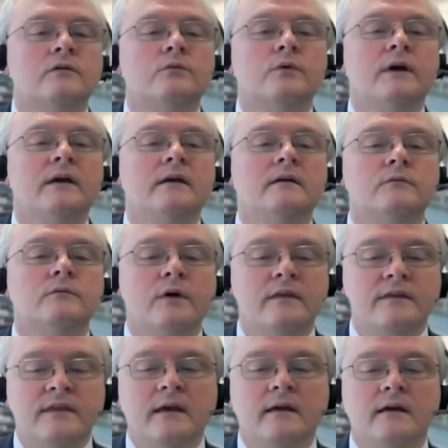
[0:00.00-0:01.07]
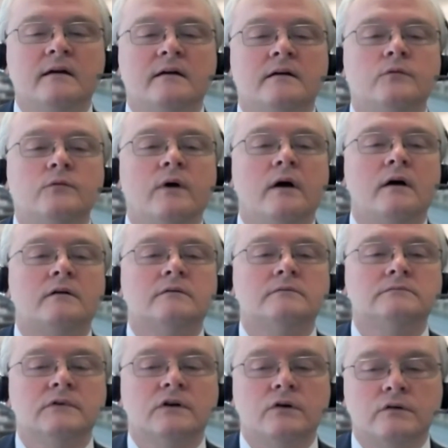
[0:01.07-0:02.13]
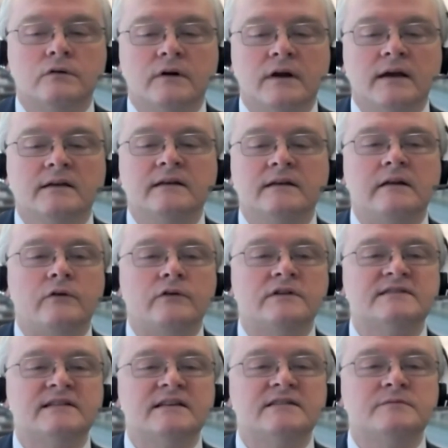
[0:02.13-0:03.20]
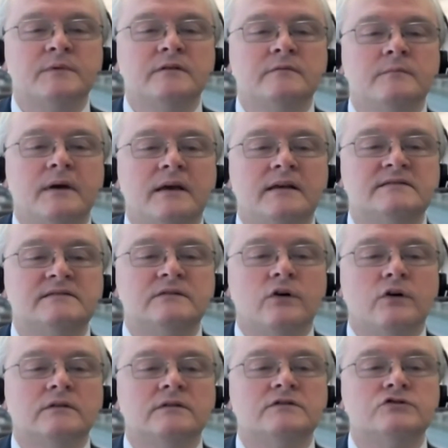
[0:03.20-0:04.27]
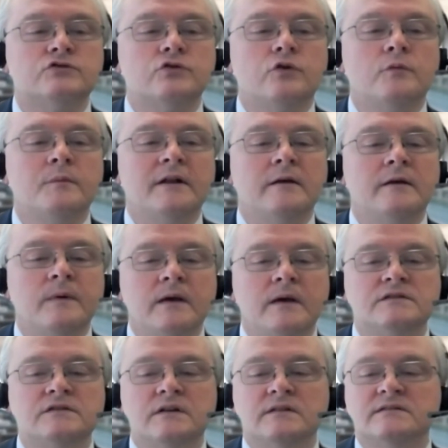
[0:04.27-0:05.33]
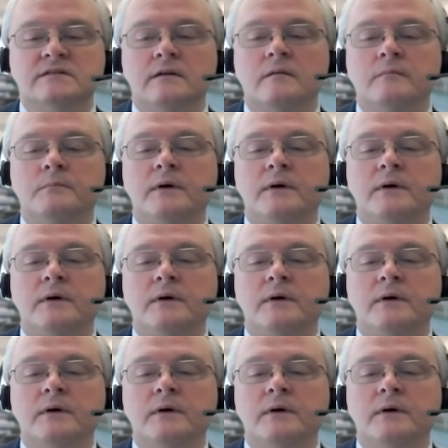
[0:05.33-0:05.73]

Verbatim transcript: We, we think we are correct in our assessment based on so many patients,